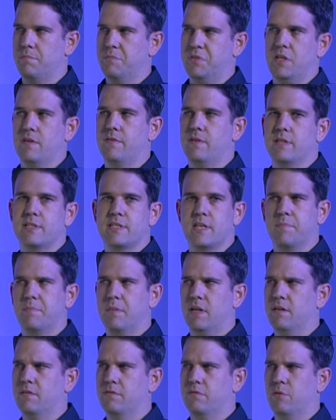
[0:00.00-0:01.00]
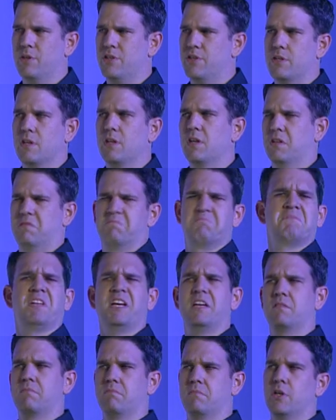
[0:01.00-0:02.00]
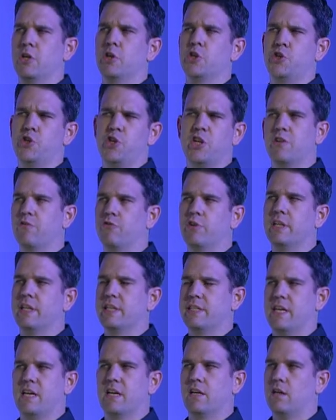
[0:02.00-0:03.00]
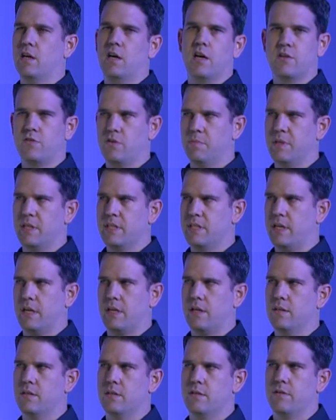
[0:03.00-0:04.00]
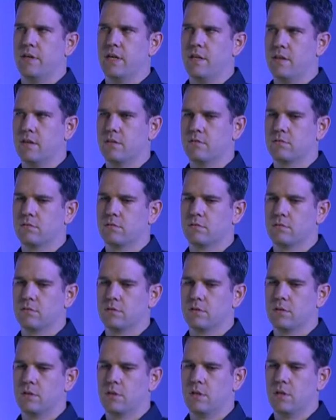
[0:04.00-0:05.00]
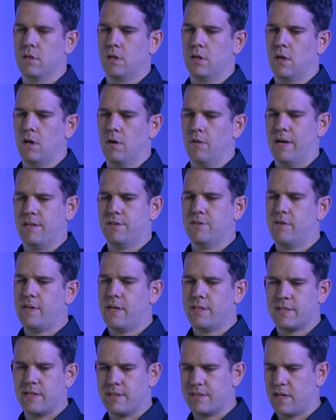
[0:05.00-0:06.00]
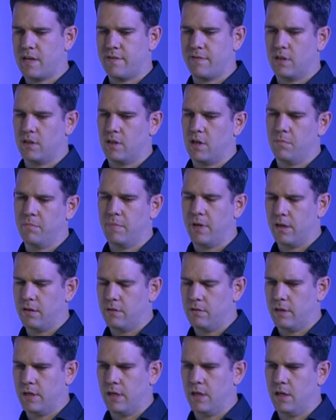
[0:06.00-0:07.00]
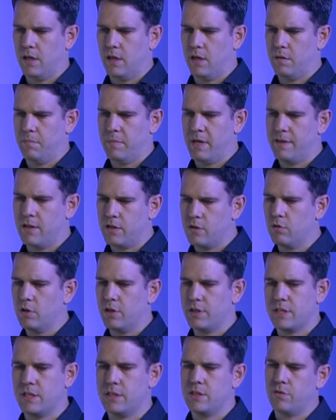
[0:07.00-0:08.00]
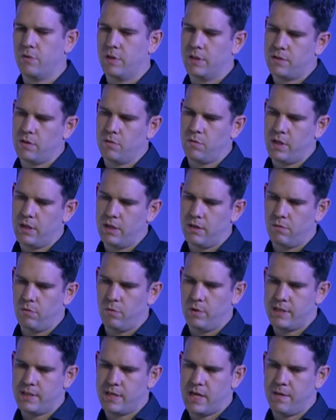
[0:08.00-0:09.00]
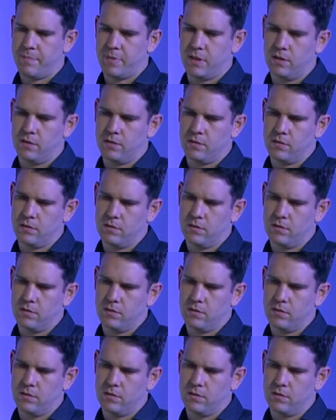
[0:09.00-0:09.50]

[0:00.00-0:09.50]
some stuff on the top nav, which like shouldn't really take 100 milliseconds. Seems really weird. Right, so that sets off an alarm bell. Um, and then you looked into it. So, what, yeah, so what's uh, happening?